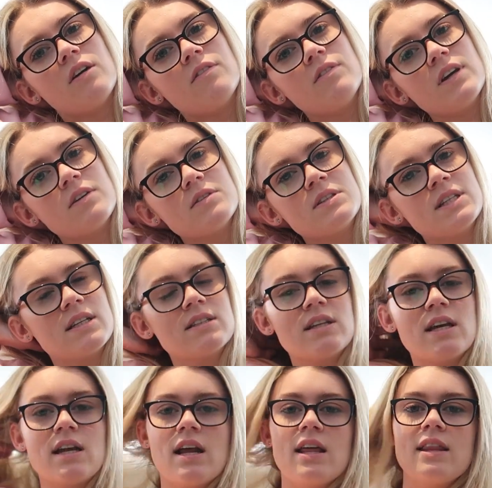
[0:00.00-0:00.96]
I think I was
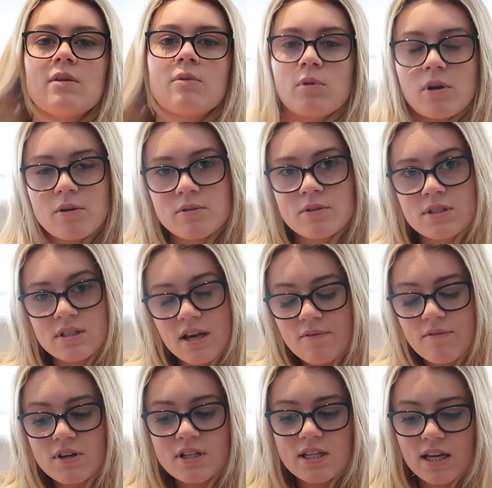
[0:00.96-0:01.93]
16. And then when I was
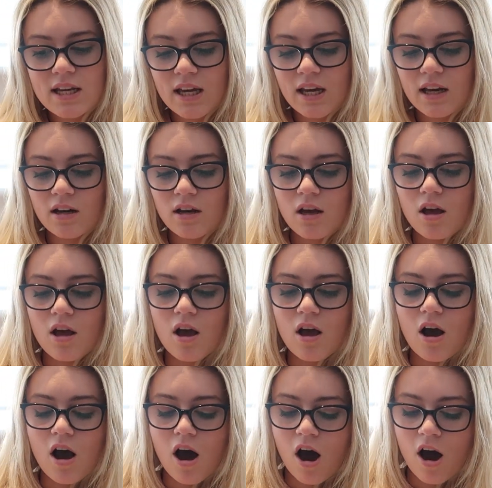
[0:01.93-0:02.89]
17,
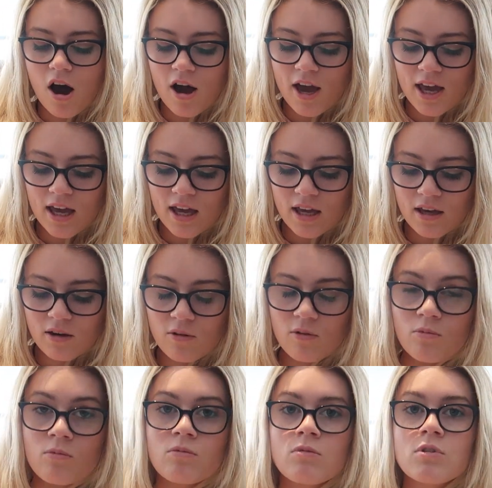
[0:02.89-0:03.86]
I
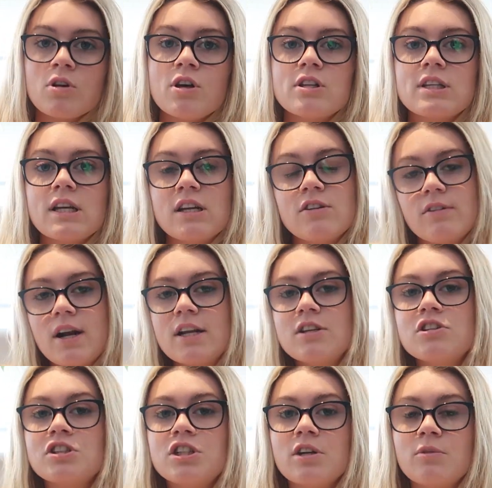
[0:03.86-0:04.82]
was in a
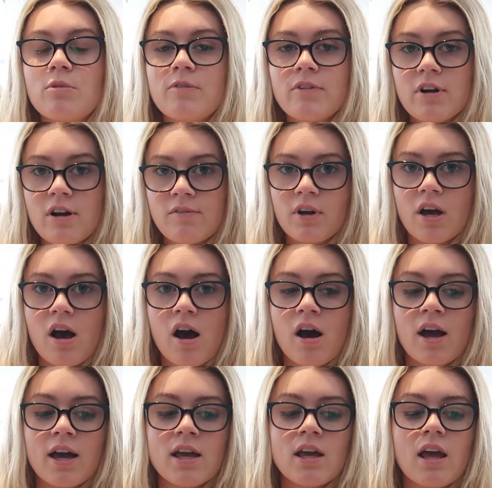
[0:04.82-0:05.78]
relationship with another
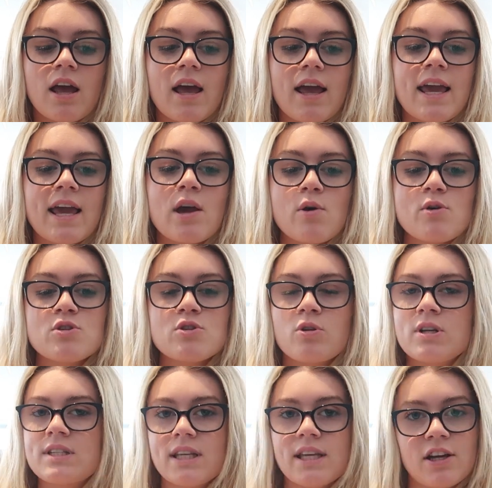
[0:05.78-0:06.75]
guy. He was
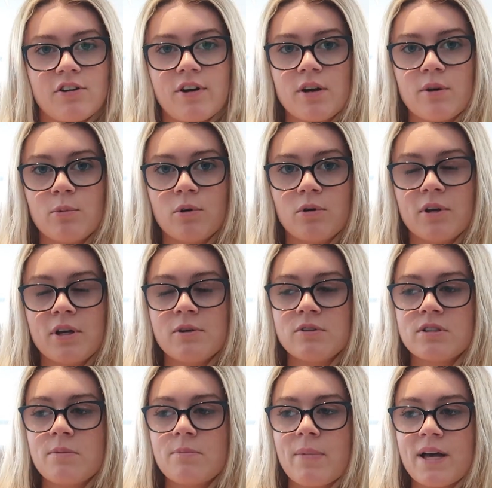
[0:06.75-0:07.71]
honestly incredible. He
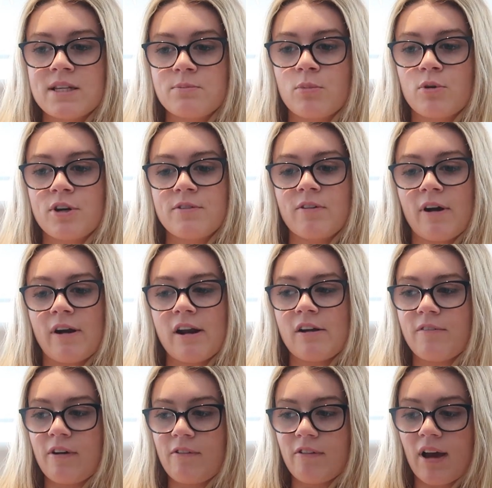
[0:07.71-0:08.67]
was the best boyfriend
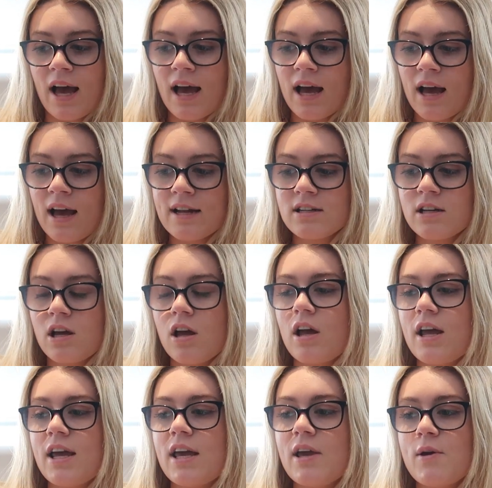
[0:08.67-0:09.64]
I've ever had.
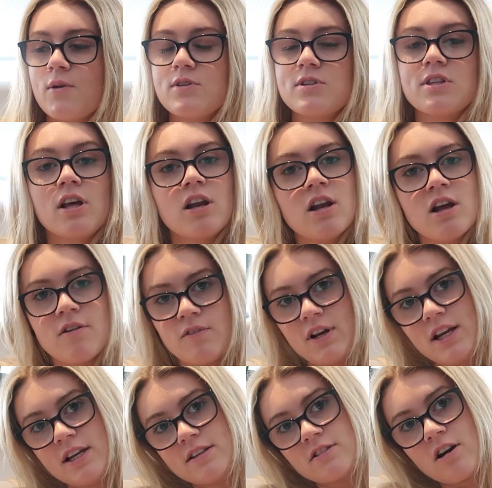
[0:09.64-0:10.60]
He was the
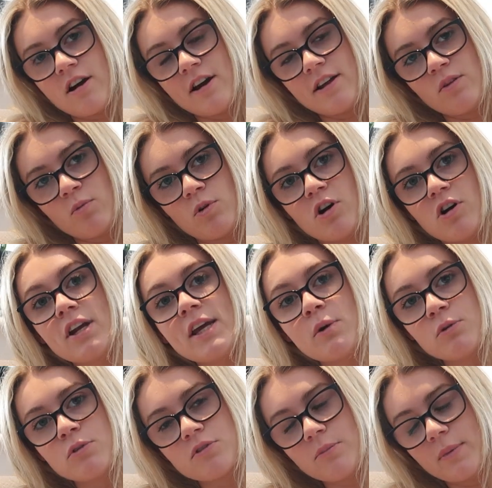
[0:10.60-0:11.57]
loveliest guy in the world. He
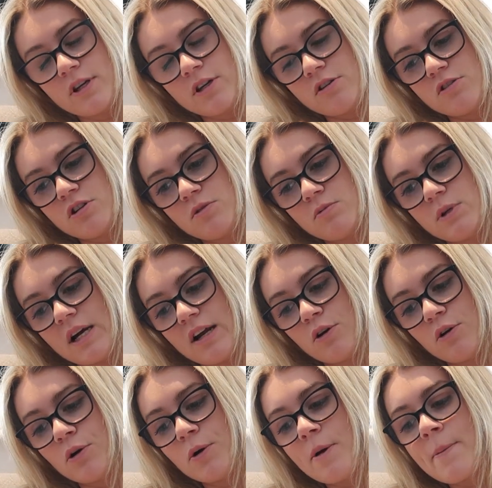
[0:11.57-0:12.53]
was on my YouTube
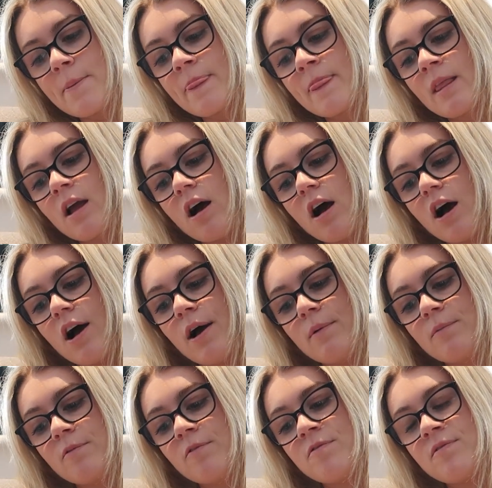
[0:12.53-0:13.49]
channel.
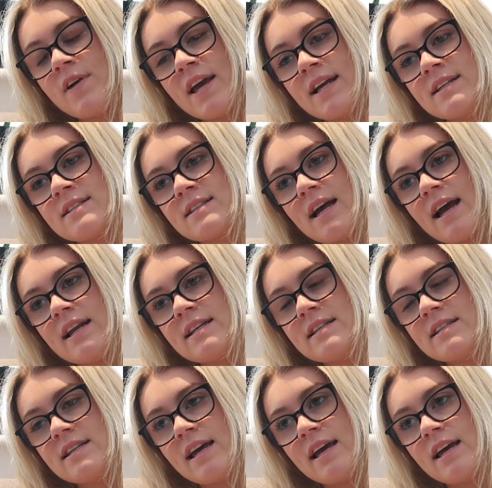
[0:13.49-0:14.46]
Things
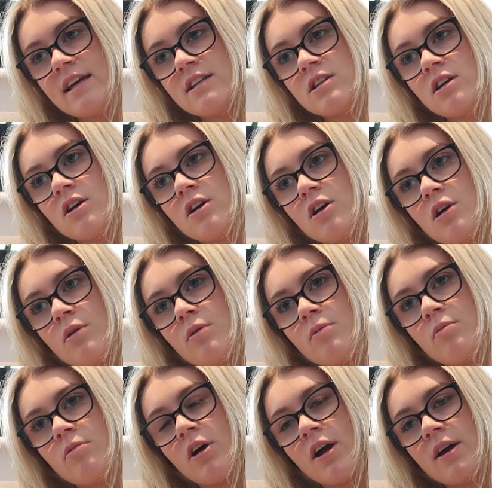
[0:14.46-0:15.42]
ended
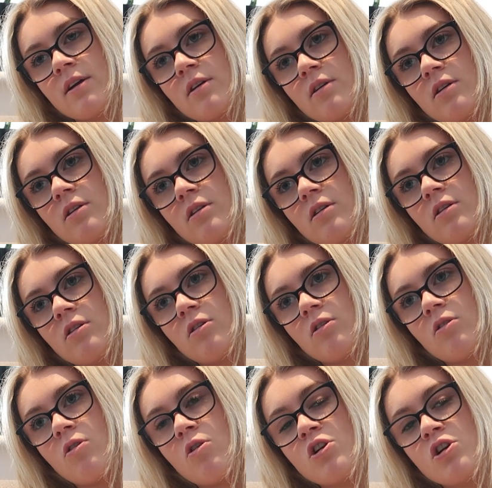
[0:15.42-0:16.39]
like
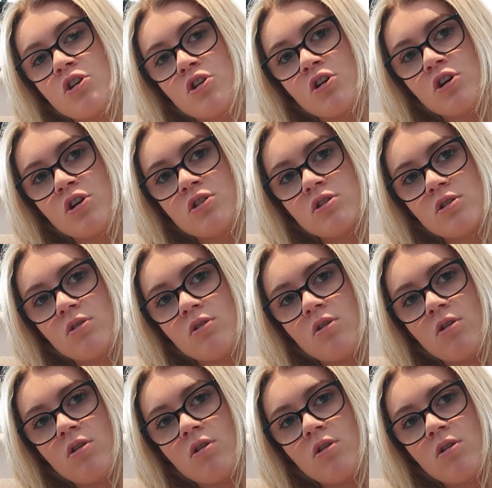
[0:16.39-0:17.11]
on a good.